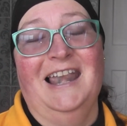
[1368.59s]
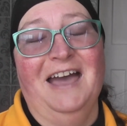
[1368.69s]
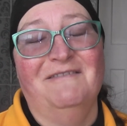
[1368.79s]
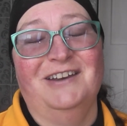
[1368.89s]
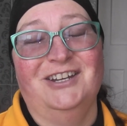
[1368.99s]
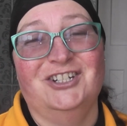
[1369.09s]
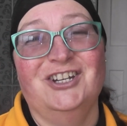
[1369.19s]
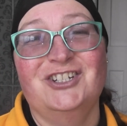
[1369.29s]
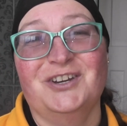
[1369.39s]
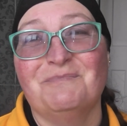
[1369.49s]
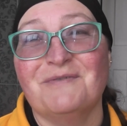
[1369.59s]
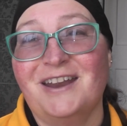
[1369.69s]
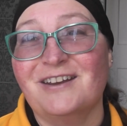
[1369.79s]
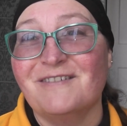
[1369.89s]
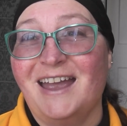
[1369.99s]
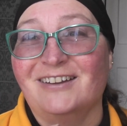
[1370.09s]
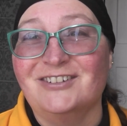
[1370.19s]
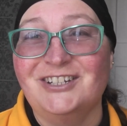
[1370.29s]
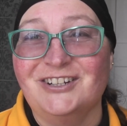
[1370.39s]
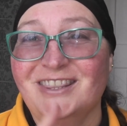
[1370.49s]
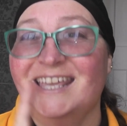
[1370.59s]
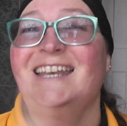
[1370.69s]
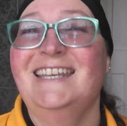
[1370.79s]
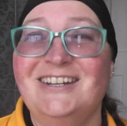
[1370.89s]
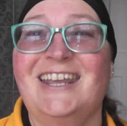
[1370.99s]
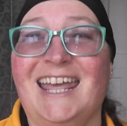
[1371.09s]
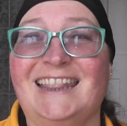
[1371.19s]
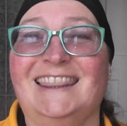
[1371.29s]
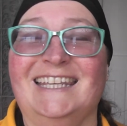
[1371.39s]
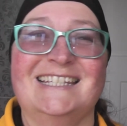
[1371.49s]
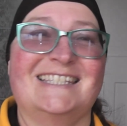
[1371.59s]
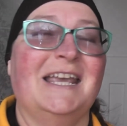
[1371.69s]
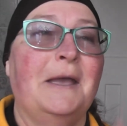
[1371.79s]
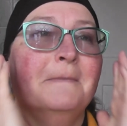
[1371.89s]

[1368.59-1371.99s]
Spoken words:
lovely gingerbread around you, then you get this.